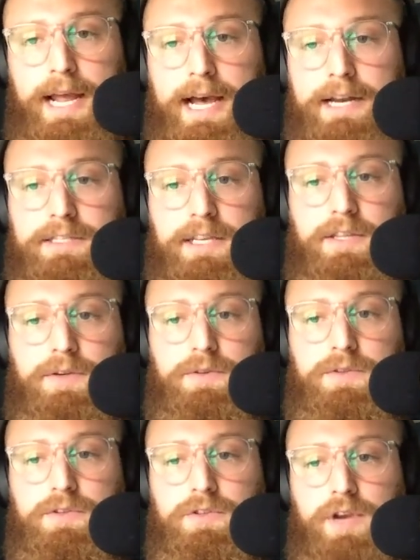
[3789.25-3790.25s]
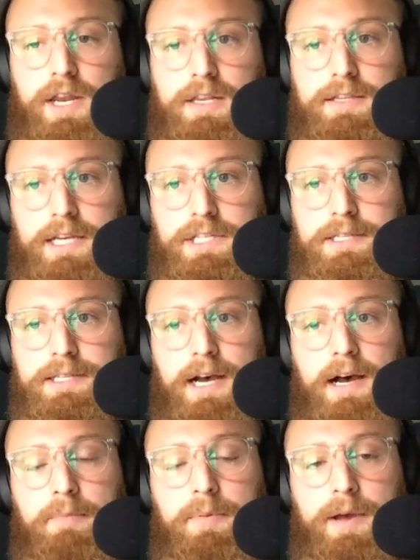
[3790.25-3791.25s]
how to set those training sessions
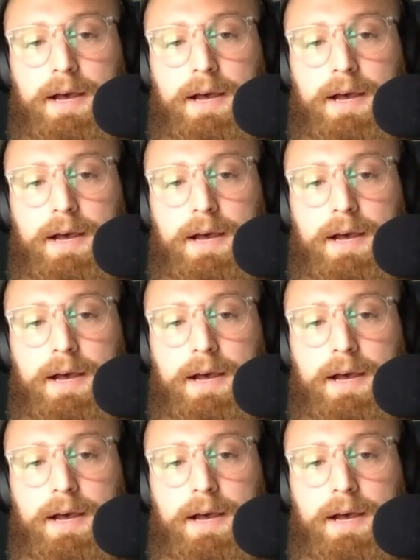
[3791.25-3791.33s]
up,